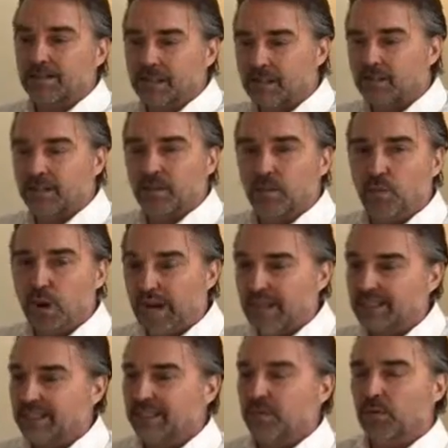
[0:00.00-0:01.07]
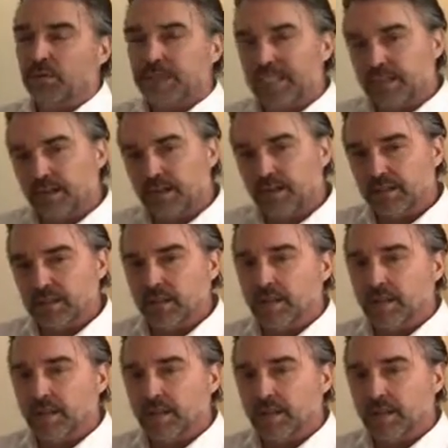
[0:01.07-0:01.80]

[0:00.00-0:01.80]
it'll just be waste that will begin to,